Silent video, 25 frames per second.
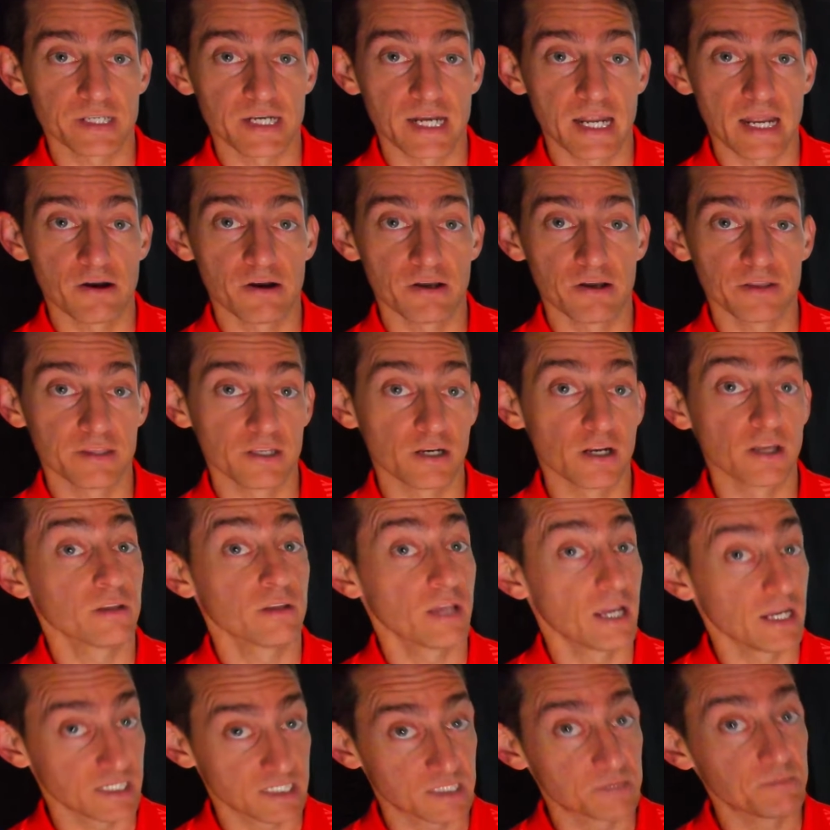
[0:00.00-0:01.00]
an hour that I
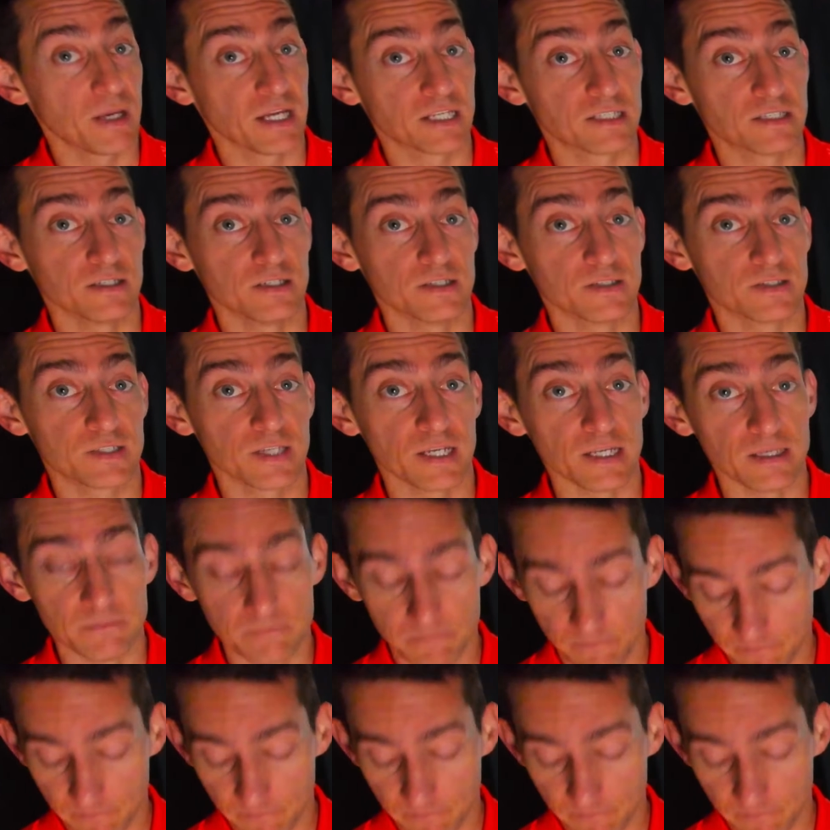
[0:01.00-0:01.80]
expected to see.